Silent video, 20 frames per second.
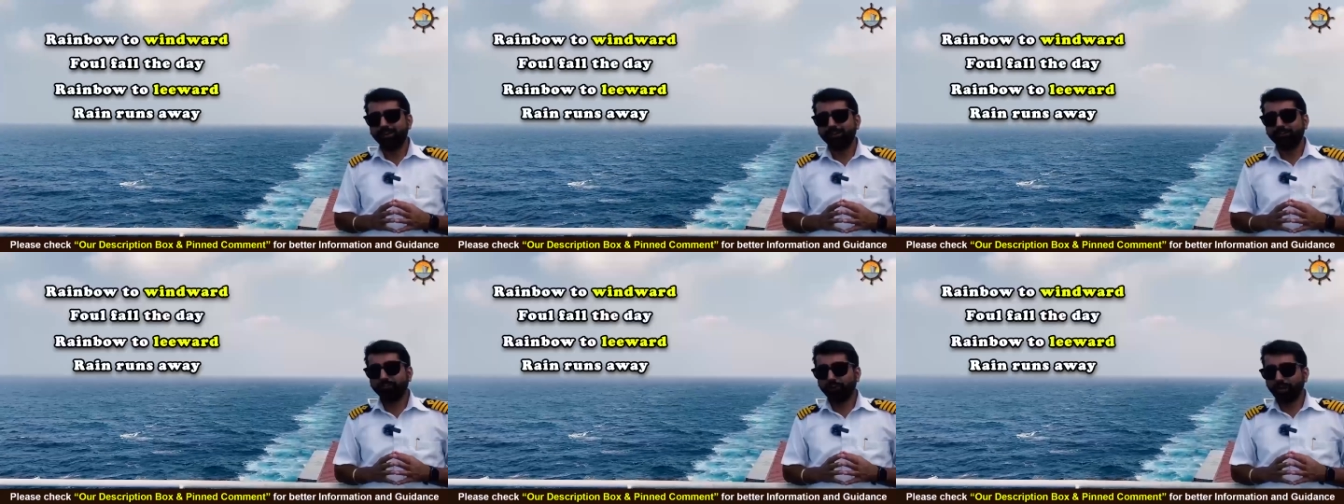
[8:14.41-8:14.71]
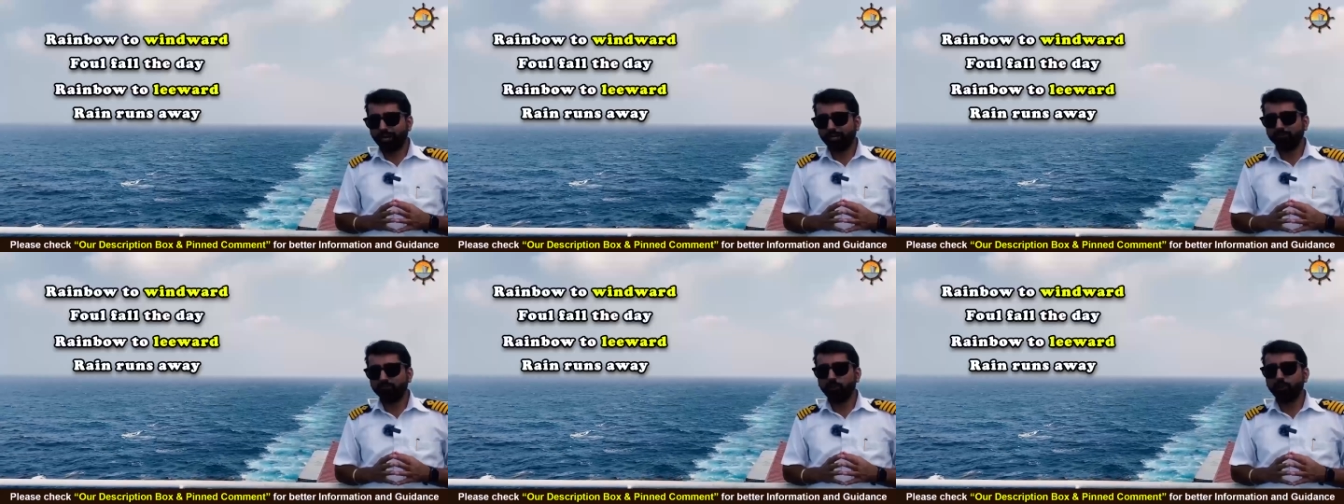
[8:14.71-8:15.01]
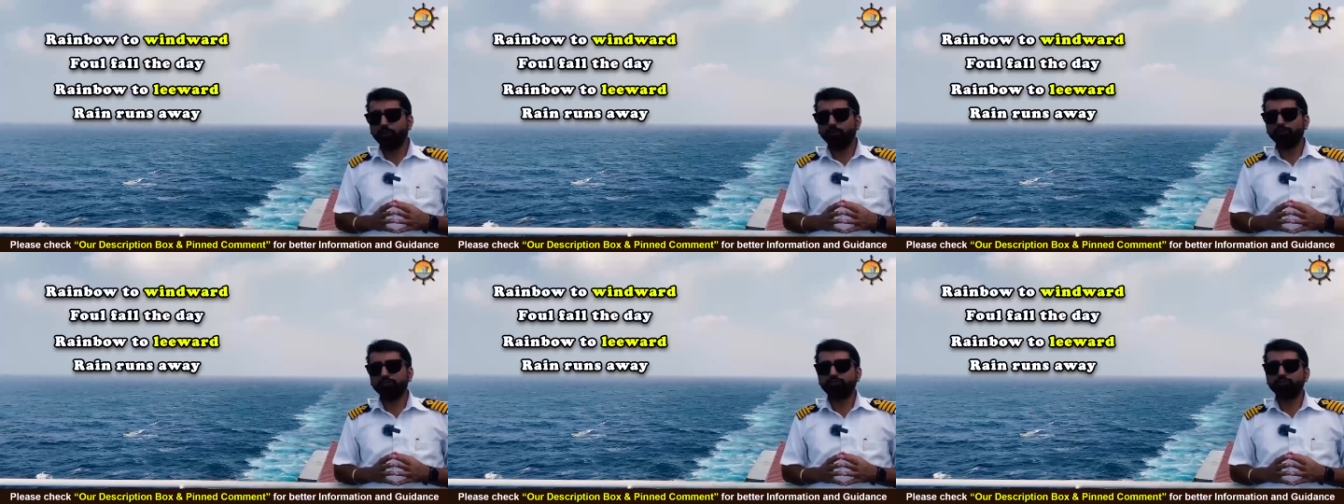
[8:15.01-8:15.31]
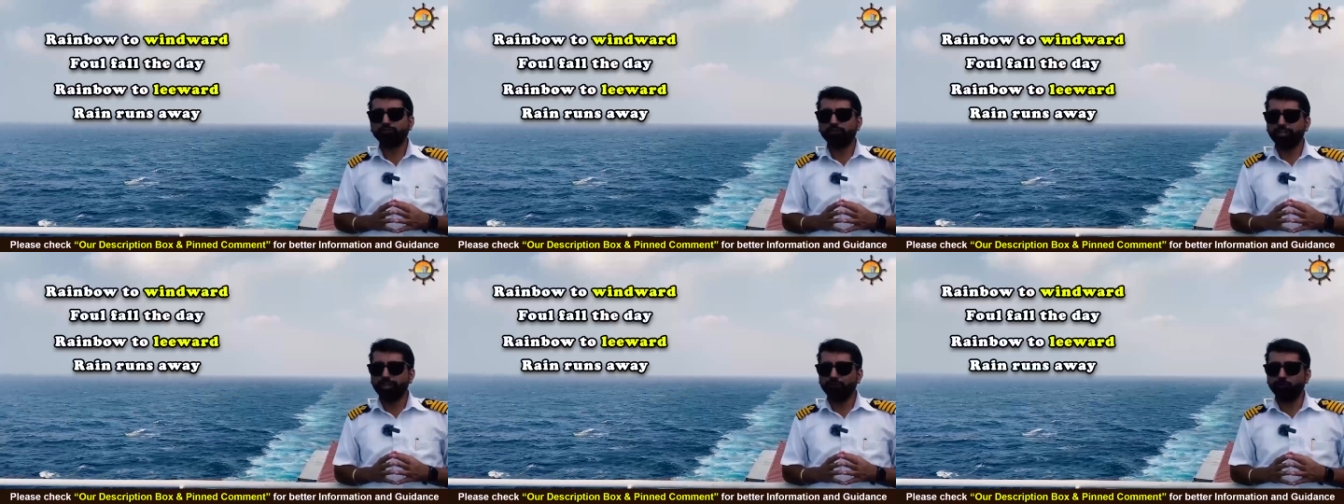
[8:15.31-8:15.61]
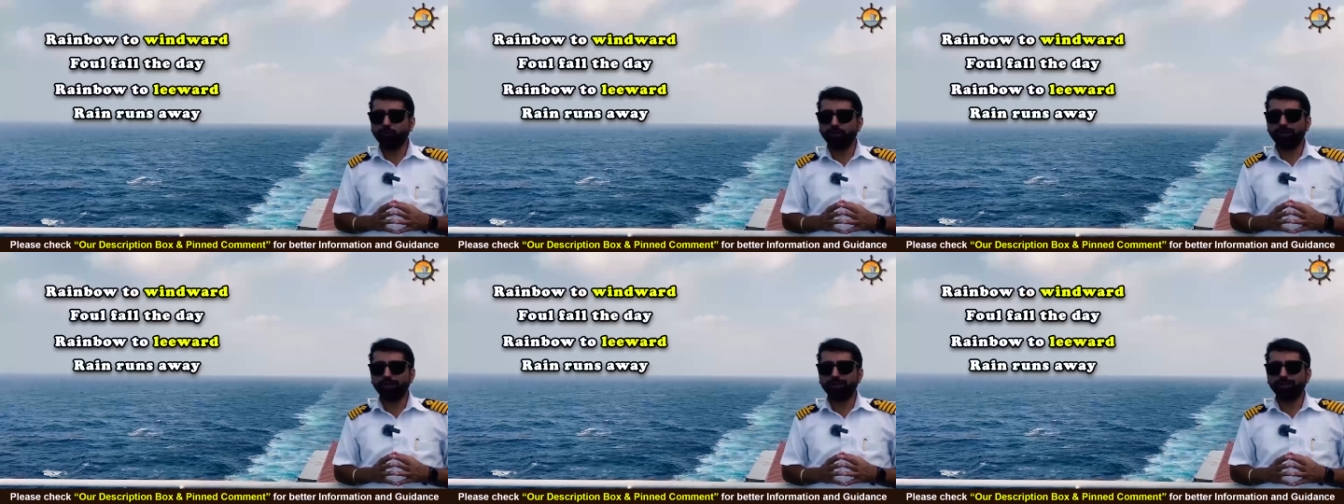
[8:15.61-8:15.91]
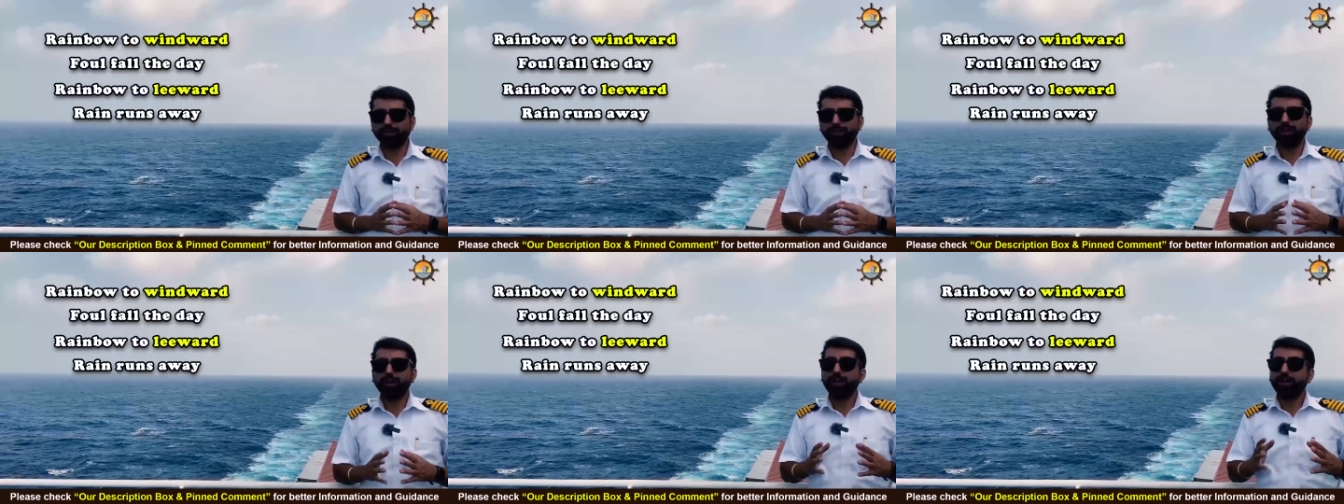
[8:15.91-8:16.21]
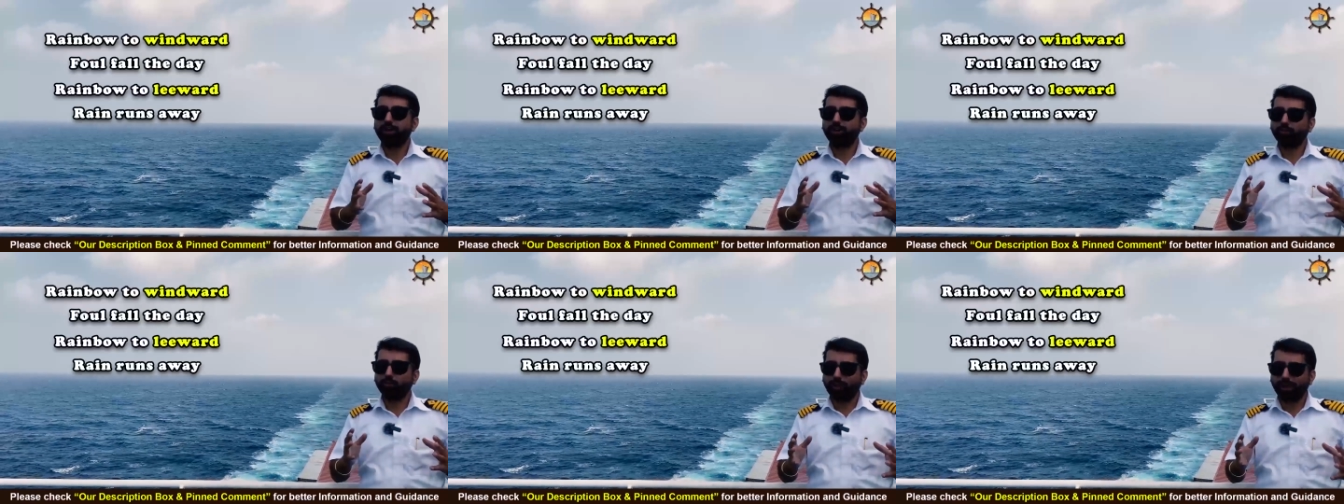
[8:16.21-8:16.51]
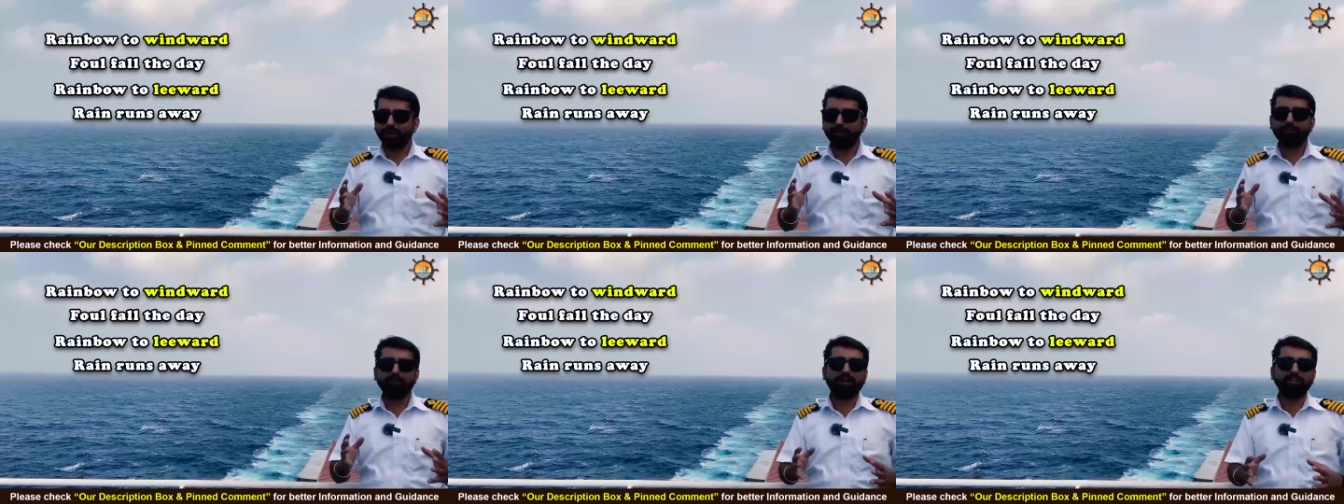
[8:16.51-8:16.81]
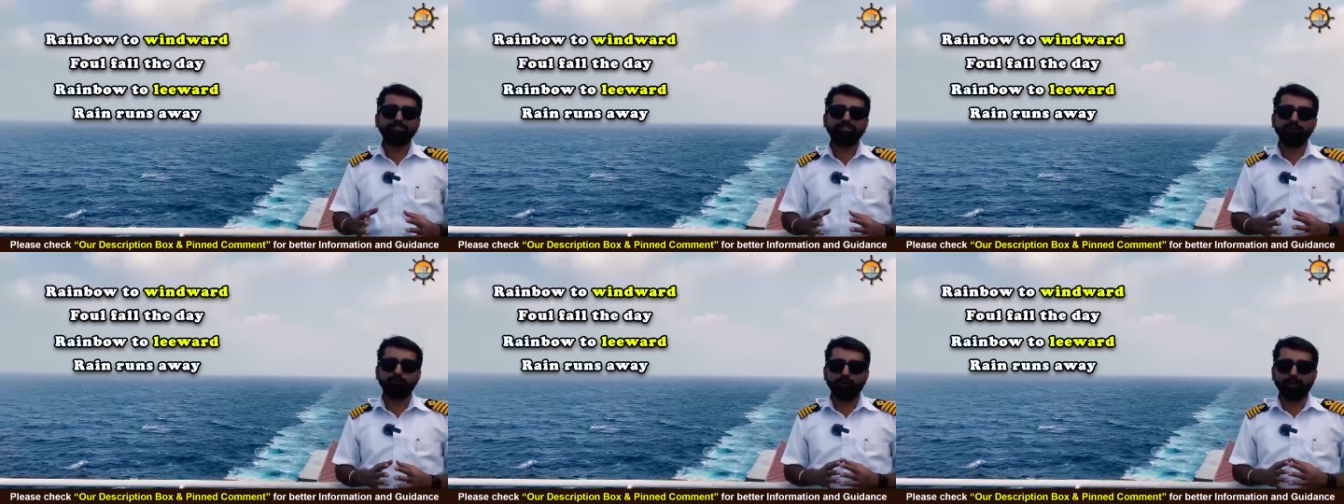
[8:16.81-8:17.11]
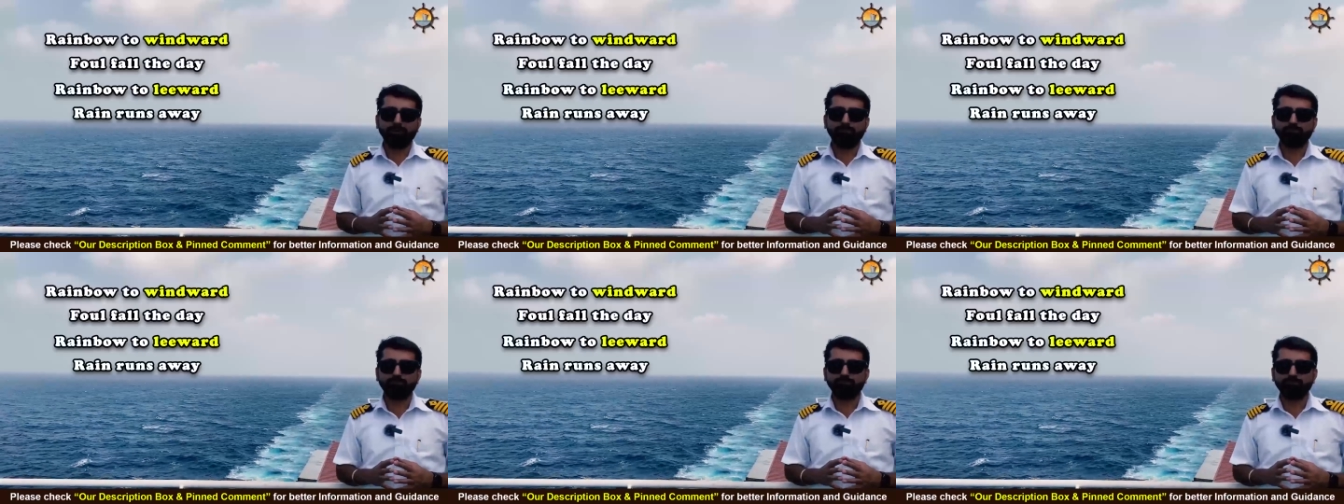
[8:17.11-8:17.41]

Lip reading: Rainbow to leeward, rain runs away.